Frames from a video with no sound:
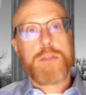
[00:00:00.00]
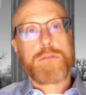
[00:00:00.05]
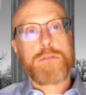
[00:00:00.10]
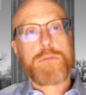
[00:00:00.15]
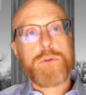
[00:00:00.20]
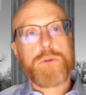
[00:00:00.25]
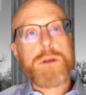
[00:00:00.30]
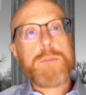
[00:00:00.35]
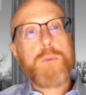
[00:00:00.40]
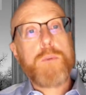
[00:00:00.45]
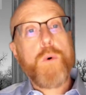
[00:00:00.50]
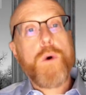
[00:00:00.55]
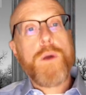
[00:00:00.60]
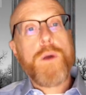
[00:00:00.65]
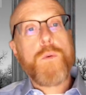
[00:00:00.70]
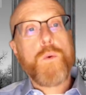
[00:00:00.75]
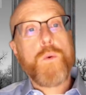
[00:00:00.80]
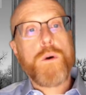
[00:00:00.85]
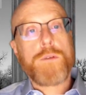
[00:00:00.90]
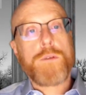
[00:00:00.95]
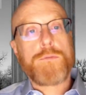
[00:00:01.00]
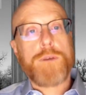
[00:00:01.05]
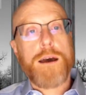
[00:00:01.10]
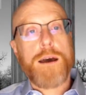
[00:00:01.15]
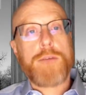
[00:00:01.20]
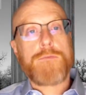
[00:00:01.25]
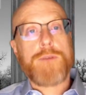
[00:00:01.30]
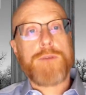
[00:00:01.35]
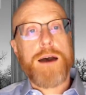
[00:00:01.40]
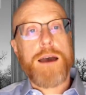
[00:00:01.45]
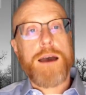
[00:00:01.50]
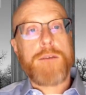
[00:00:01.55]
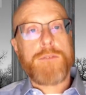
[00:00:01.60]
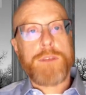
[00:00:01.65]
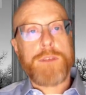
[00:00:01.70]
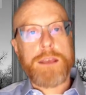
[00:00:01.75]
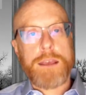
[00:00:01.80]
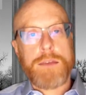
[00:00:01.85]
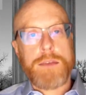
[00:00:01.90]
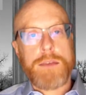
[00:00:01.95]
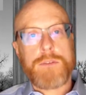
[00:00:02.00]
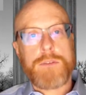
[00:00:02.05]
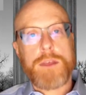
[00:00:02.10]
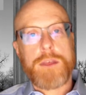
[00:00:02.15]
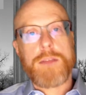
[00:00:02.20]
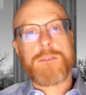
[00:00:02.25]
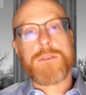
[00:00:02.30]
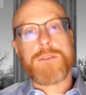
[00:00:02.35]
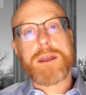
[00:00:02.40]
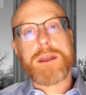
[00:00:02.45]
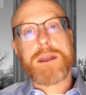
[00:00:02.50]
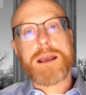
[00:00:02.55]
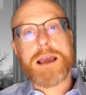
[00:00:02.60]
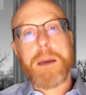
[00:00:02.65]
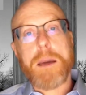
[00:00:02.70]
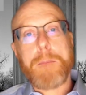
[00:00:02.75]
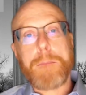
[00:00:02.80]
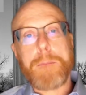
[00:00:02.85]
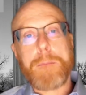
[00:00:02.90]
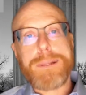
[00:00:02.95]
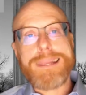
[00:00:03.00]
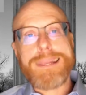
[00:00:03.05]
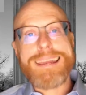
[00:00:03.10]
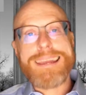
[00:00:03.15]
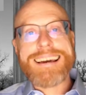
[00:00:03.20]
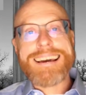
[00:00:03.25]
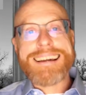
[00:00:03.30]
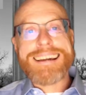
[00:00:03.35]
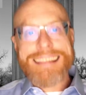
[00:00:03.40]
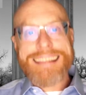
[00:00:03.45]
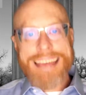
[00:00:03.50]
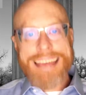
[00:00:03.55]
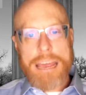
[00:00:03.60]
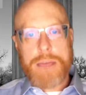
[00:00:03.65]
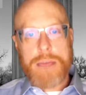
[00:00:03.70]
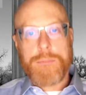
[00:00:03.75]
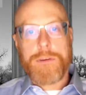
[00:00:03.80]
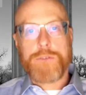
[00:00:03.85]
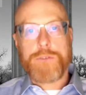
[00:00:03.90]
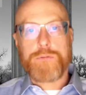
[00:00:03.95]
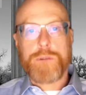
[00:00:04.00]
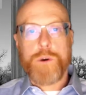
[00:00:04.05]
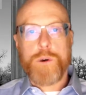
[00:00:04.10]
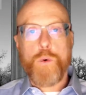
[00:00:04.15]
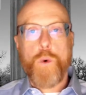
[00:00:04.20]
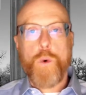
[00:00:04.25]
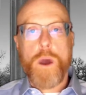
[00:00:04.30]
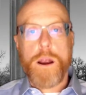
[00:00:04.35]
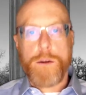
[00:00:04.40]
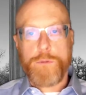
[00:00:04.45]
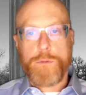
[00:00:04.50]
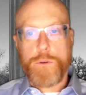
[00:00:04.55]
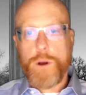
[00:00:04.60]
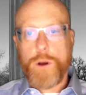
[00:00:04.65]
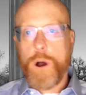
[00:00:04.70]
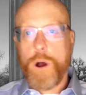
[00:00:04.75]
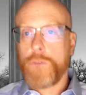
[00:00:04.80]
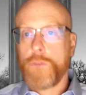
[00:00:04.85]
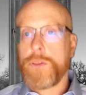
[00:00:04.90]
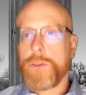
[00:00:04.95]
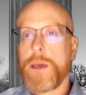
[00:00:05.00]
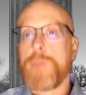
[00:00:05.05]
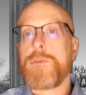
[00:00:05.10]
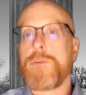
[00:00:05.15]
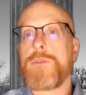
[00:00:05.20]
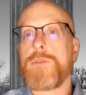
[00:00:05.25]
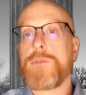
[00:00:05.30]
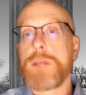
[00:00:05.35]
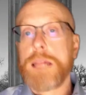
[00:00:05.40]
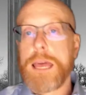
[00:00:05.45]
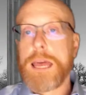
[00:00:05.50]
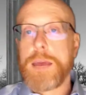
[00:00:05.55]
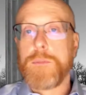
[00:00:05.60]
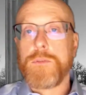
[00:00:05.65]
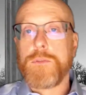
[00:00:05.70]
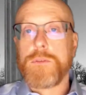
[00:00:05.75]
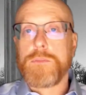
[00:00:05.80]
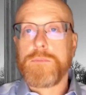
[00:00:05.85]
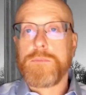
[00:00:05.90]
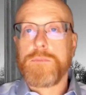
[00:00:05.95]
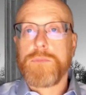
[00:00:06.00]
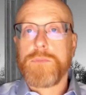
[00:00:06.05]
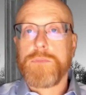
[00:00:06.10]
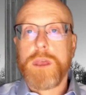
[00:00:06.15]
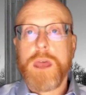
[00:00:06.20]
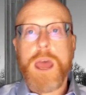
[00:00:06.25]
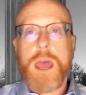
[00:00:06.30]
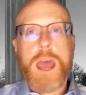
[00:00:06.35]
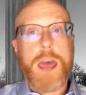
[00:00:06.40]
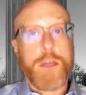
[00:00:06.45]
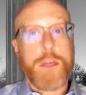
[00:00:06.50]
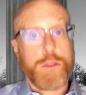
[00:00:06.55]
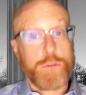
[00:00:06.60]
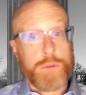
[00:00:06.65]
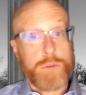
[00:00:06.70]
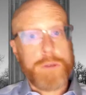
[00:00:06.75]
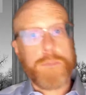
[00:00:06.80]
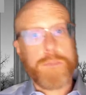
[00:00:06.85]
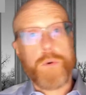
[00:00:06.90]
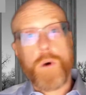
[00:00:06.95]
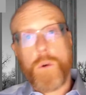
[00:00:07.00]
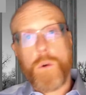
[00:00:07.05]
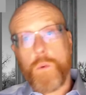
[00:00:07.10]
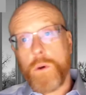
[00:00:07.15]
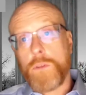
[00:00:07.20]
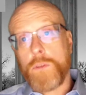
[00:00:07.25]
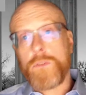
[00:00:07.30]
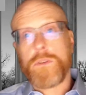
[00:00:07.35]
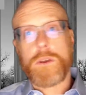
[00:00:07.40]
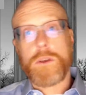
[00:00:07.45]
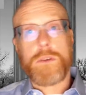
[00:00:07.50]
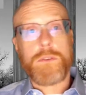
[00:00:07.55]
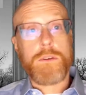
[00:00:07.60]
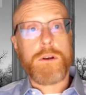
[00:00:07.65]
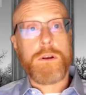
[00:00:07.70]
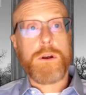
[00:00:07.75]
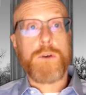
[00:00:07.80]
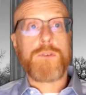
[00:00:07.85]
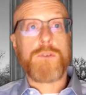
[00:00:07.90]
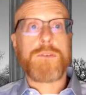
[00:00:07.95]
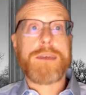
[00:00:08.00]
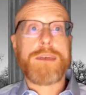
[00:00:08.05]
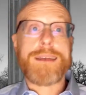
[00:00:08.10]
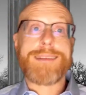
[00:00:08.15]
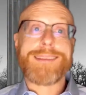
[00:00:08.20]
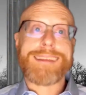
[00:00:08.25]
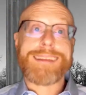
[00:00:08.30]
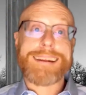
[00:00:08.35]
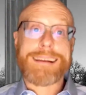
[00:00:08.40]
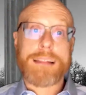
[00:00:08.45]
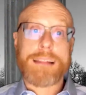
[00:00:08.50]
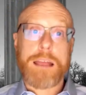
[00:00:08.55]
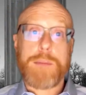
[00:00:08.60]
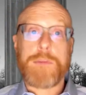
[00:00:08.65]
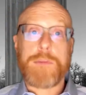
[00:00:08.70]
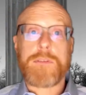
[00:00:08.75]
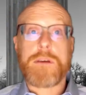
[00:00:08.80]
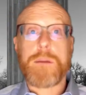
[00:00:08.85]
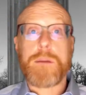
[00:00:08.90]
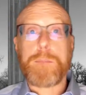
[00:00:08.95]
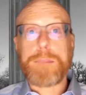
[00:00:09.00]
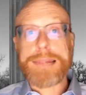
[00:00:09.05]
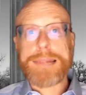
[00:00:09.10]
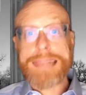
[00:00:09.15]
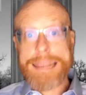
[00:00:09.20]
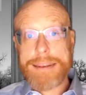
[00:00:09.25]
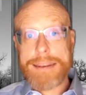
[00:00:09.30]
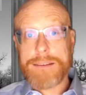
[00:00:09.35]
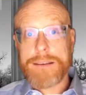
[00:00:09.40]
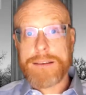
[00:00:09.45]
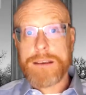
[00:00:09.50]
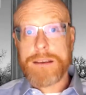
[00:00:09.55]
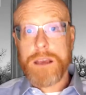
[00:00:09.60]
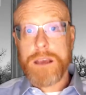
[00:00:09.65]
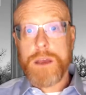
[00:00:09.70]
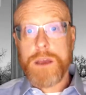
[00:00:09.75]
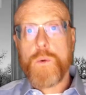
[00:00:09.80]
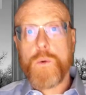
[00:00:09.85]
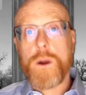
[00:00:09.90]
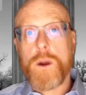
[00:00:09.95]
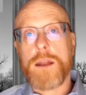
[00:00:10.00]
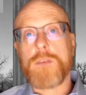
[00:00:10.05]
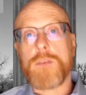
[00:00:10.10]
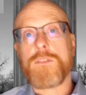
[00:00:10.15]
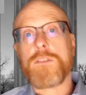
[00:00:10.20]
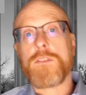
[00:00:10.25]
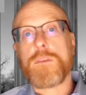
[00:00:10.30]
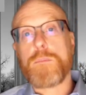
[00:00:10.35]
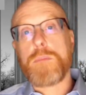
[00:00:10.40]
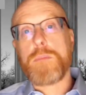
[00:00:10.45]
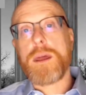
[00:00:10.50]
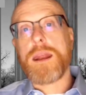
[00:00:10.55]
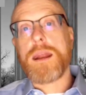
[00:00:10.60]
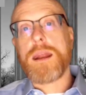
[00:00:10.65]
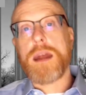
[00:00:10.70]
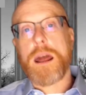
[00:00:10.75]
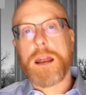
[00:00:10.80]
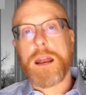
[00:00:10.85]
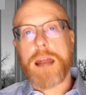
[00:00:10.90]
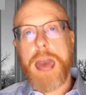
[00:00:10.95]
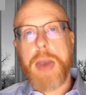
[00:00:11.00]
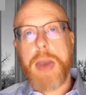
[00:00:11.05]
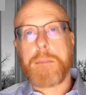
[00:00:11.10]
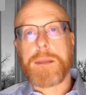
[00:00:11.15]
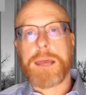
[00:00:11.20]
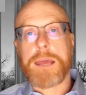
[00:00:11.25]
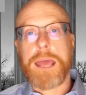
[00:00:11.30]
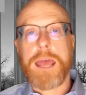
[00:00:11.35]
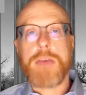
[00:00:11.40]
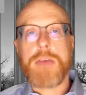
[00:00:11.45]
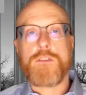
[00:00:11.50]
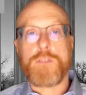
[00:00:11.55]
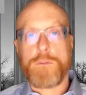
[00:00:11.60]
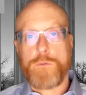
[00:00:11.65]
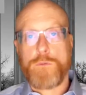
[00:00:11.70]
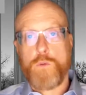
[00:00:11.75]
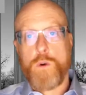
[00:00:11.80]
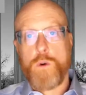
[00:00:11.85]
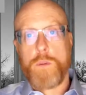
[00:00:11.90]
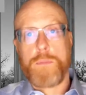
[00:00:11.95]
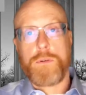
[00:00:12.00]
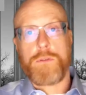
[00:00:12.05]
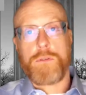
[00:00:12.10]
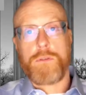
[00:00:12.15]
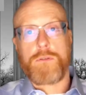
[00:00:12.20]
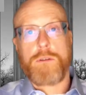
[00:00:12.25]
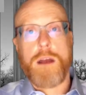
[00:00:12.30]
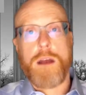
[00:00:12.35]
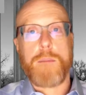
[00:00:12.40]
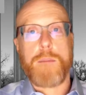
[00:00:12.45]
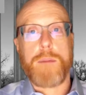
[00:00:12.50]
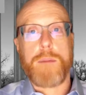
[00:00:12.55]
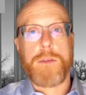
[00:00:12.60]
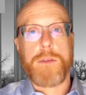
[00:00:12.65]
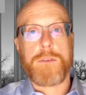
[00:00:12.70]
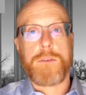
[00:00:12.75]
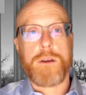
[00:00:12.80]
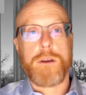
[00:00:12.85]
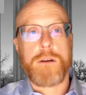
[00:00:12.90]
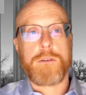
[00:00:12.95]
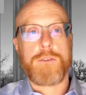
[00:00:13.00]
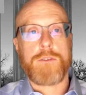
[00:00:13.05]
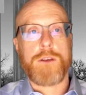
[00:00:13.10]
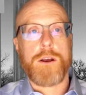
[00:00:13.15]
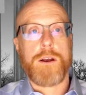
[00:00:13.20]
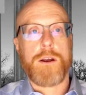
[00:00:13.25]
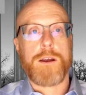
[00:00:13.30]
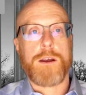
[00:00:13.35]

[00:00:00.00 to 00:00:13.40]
3.155D states that a complete claim is required for all types of claims, and 3.160 states that a claim is complete when it is submitted on an application form prescribed by the Secretary.